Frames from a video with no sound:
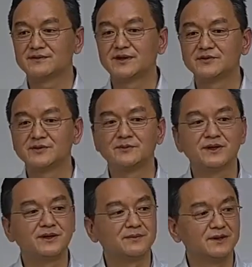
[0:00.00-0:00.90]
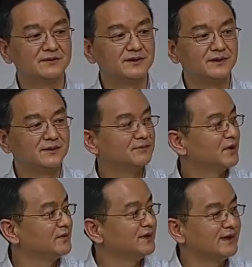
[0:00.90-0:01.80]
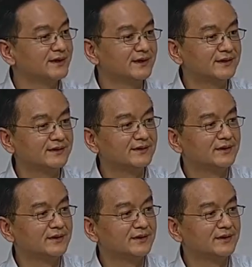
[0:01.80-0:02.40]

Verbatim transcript: tell you a bit about Pony A I.